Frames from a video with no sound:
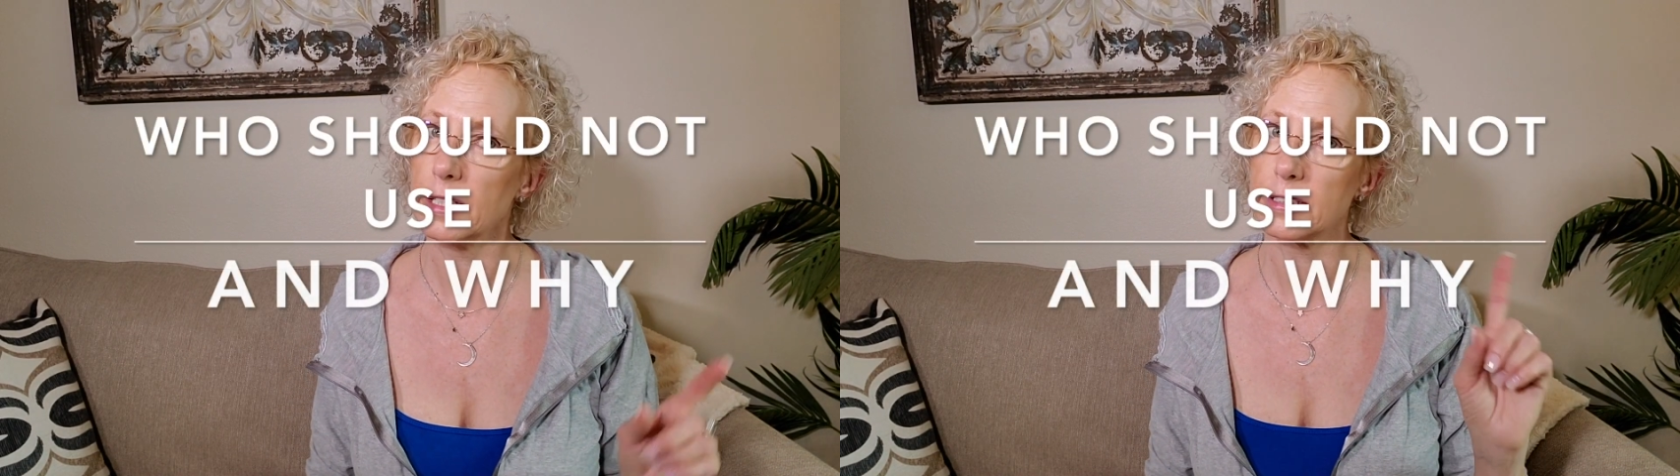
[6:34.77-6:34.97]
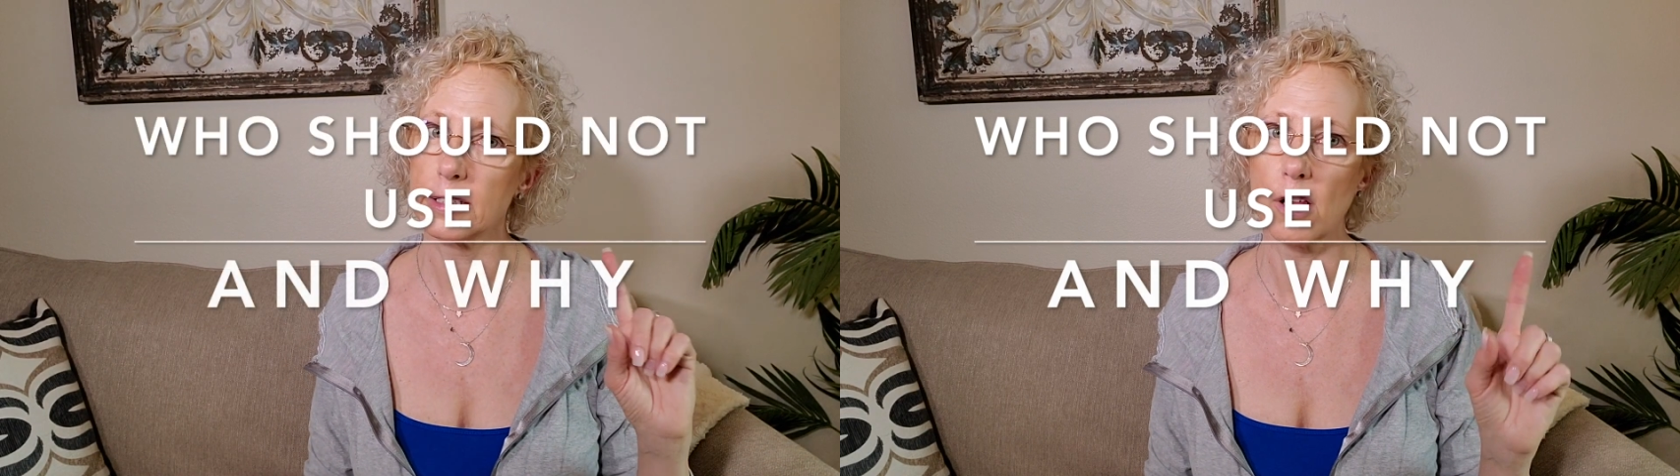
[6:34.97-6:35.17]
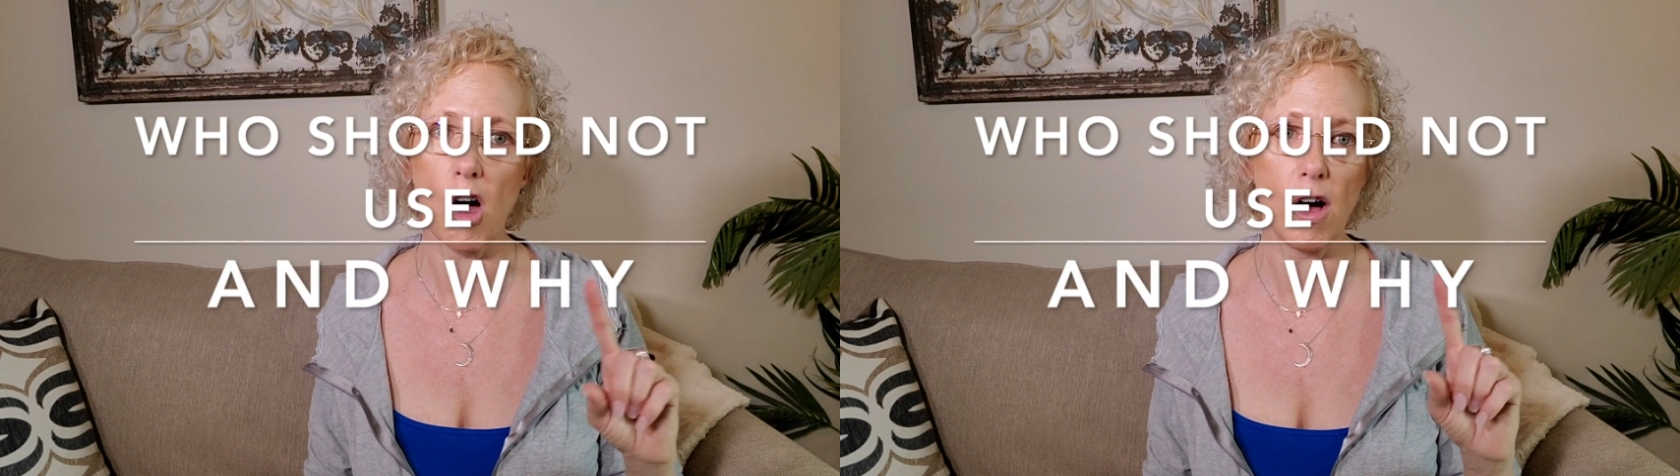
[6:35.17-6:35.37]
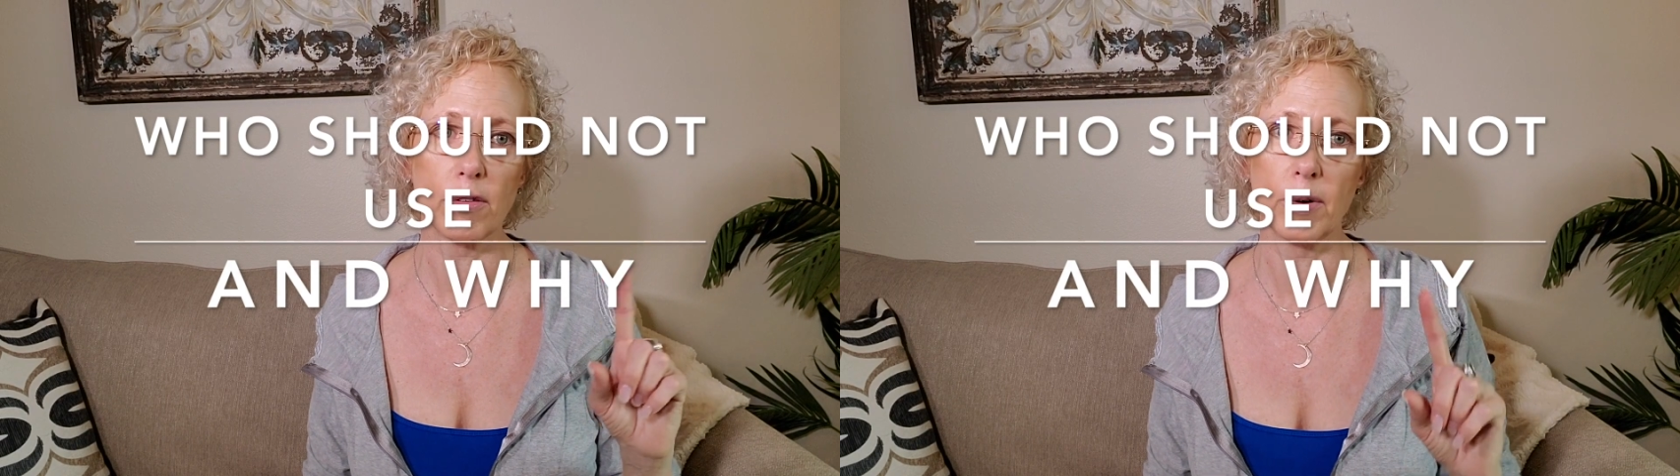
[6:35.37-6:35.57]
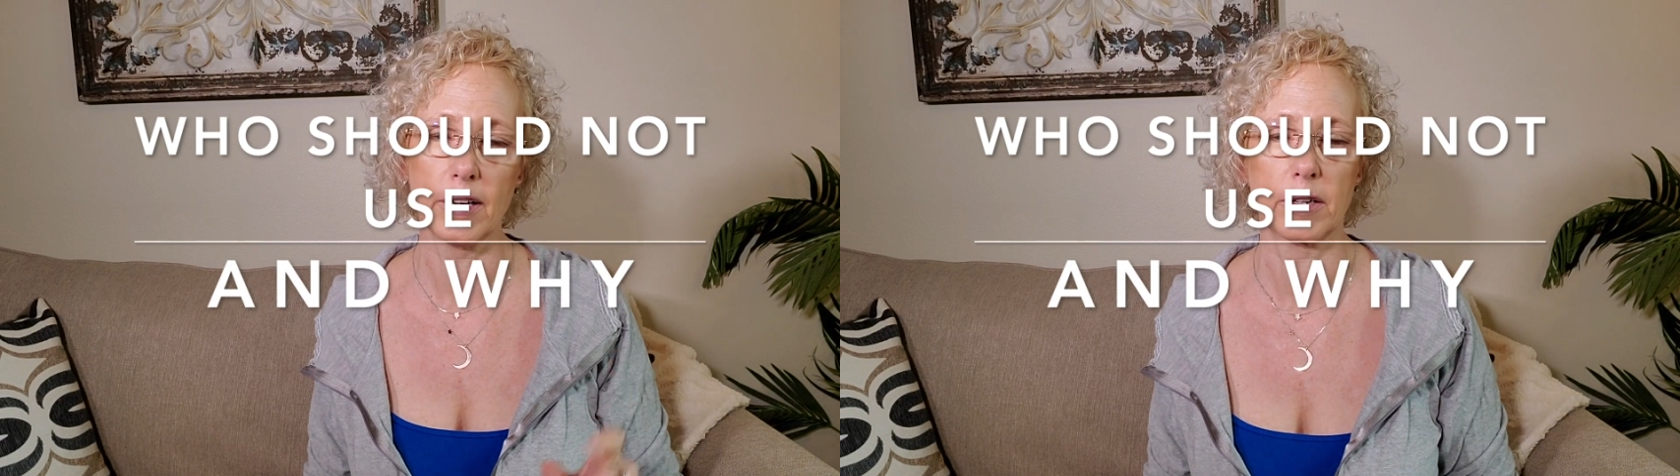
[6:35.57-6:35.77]
is
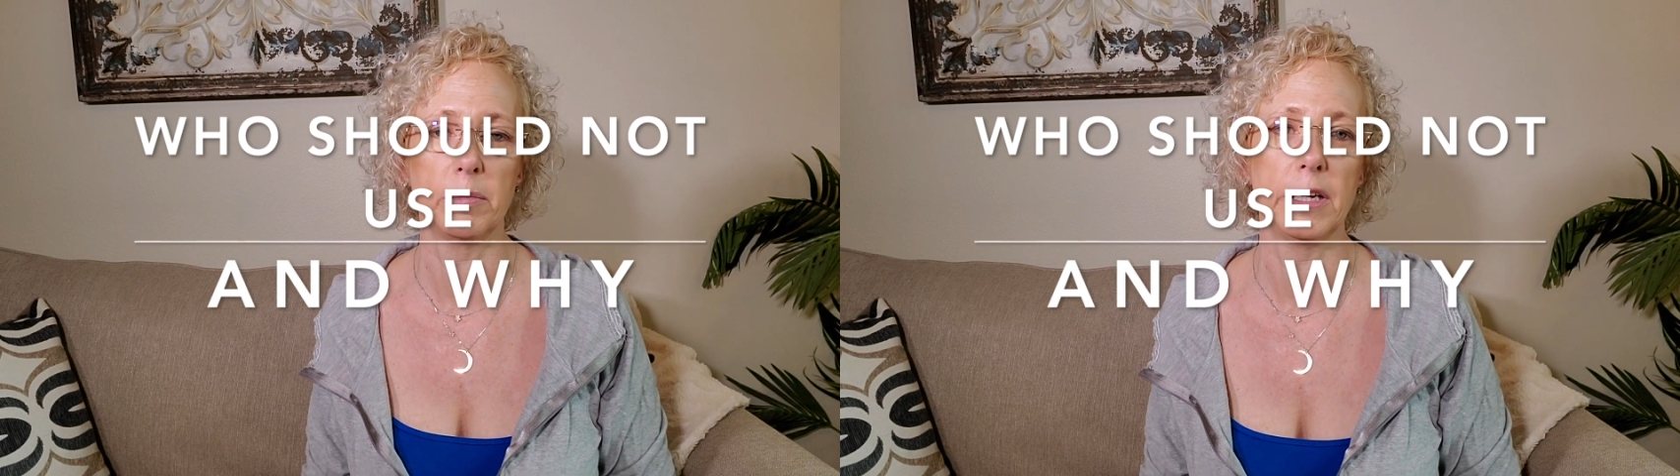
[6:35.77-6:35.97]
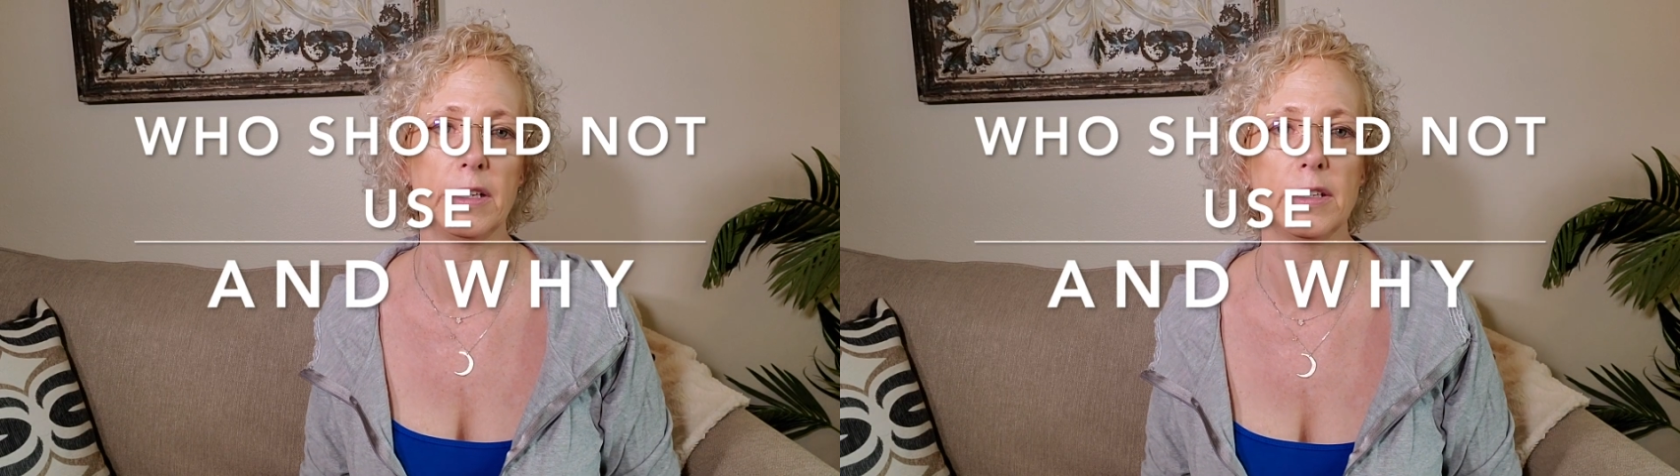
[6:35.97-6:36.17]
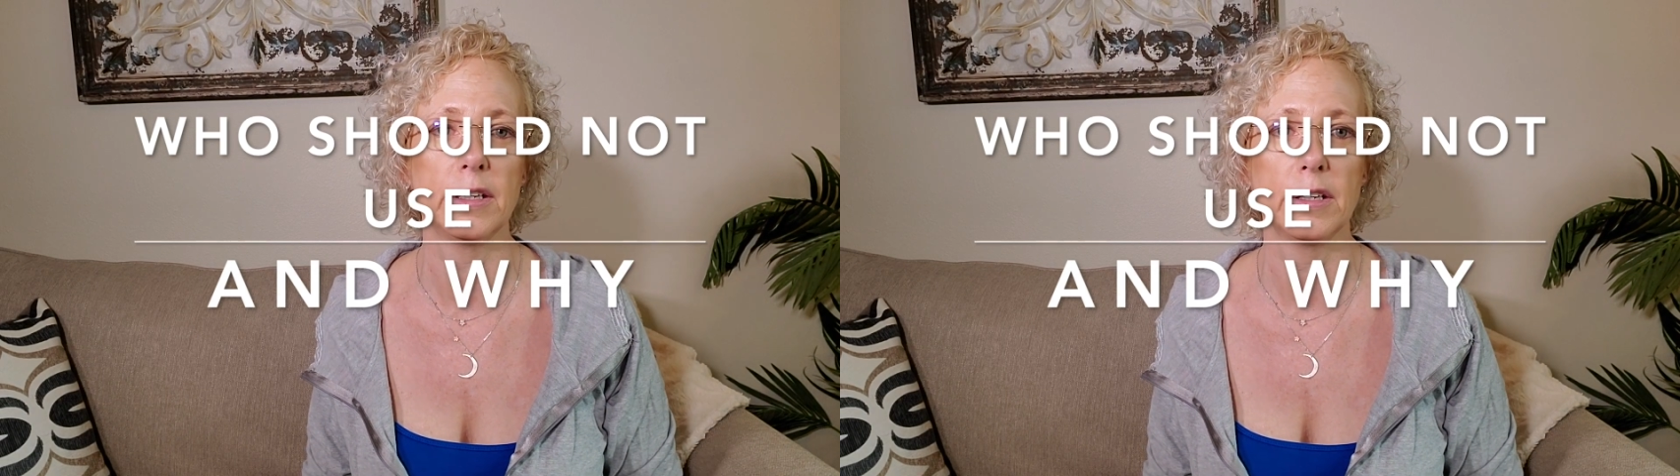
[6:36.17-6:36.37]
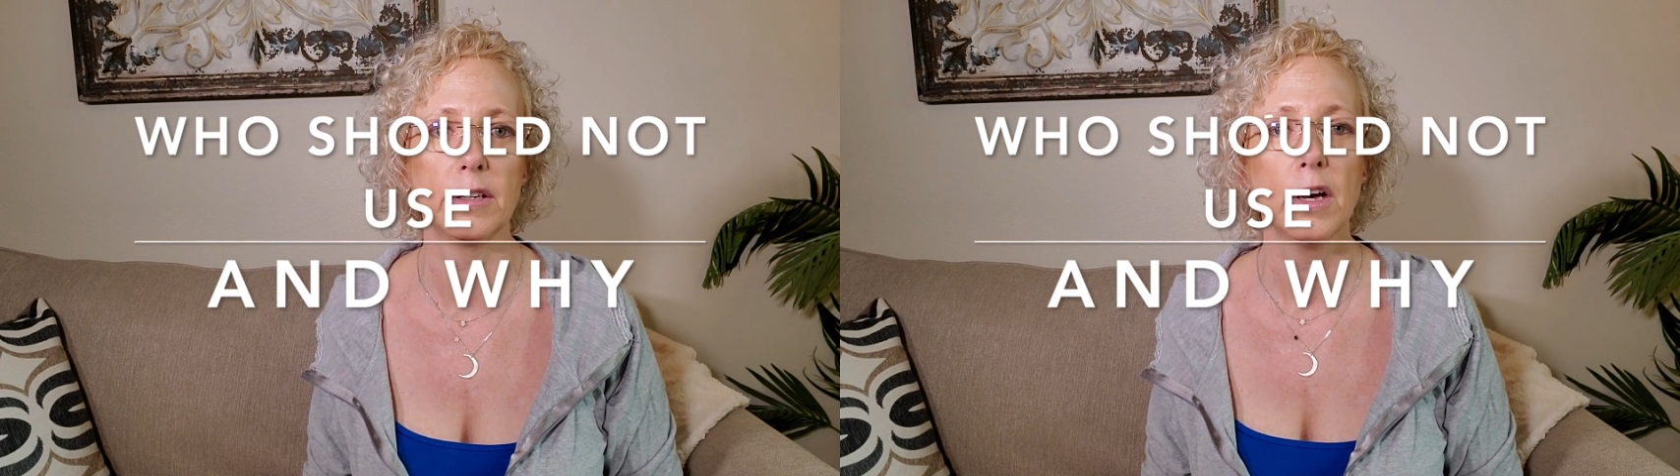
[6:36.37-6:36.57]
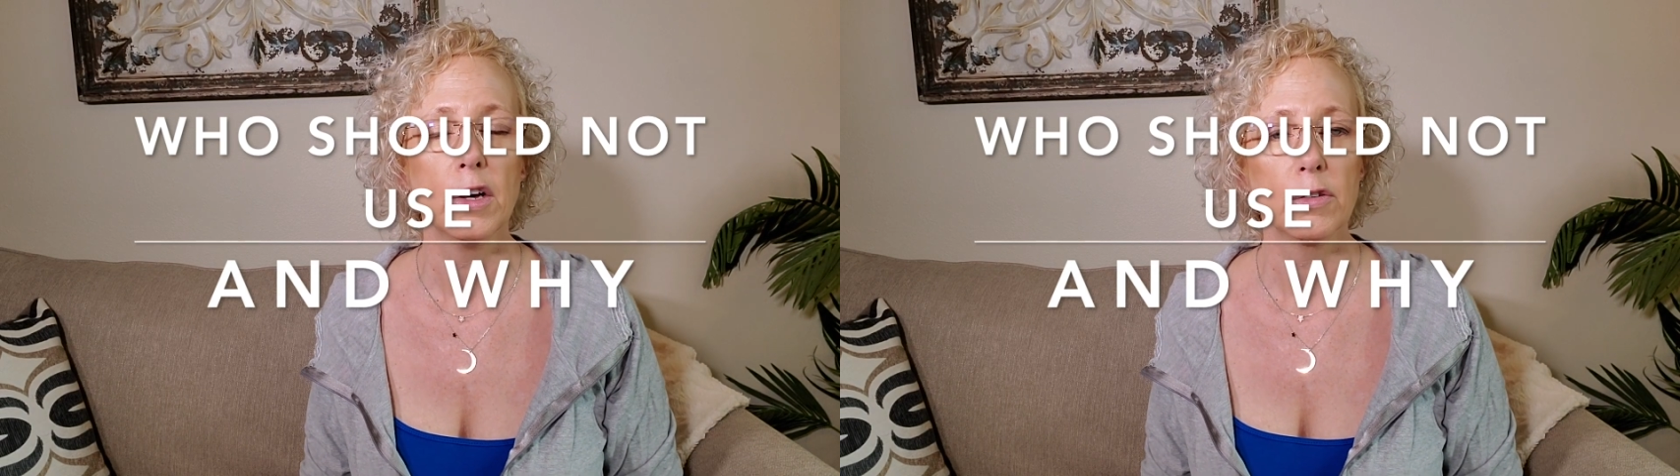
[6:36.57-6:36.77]
not recommended